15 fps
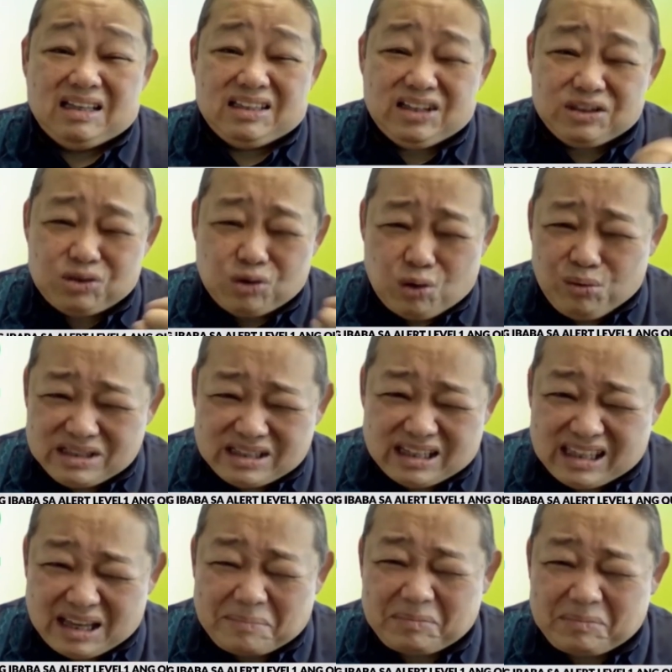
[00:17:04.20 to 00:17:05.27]
There's always
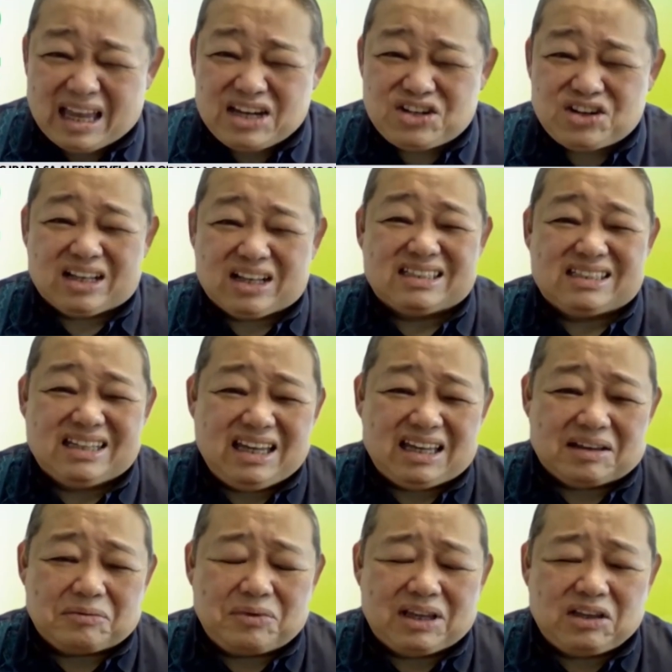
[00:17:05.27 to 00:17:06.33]
temptation
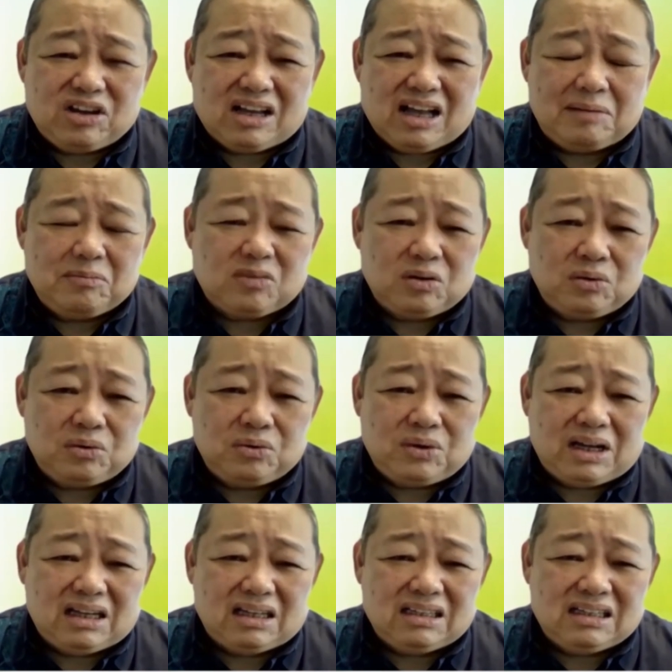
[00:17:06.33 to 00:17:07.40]
kasi when you come to
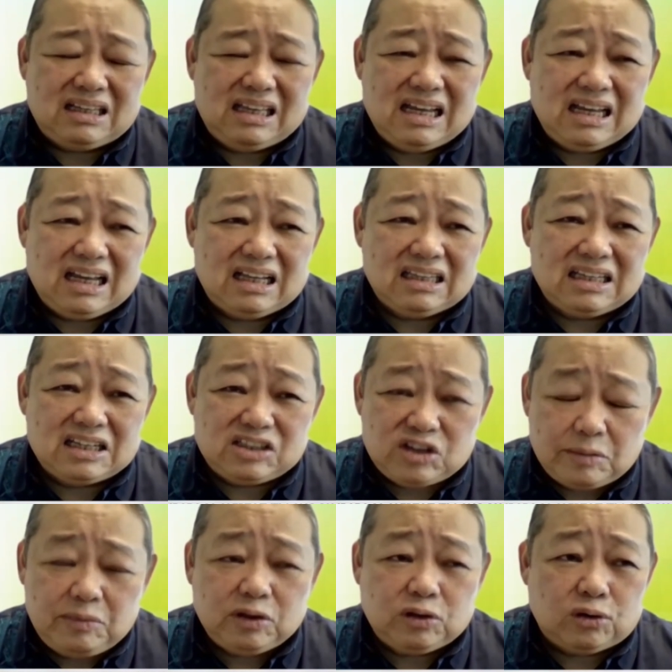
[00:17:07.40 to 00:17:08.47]
an illegal
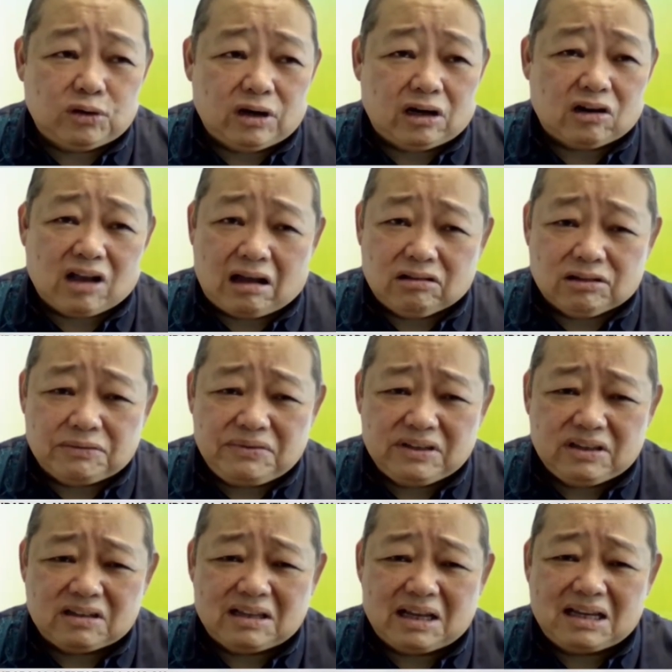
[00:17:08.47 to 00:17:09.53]
distributor or
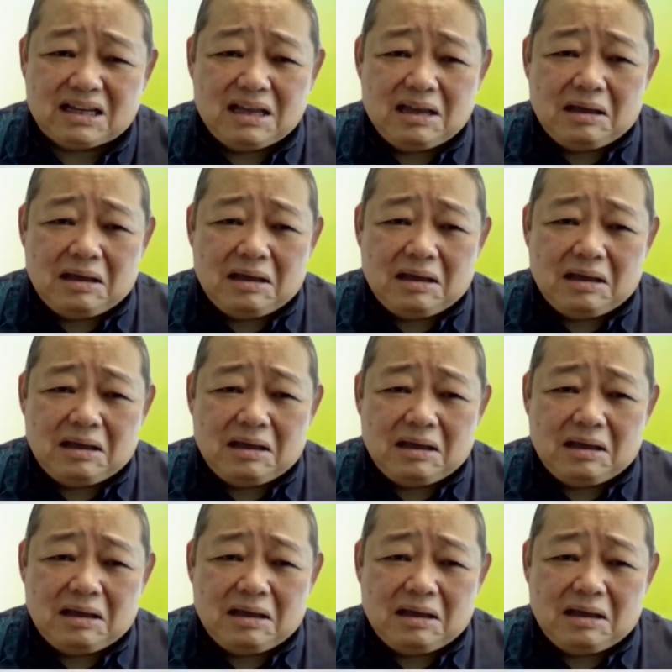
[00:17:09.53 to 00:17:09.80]
counterfeiter na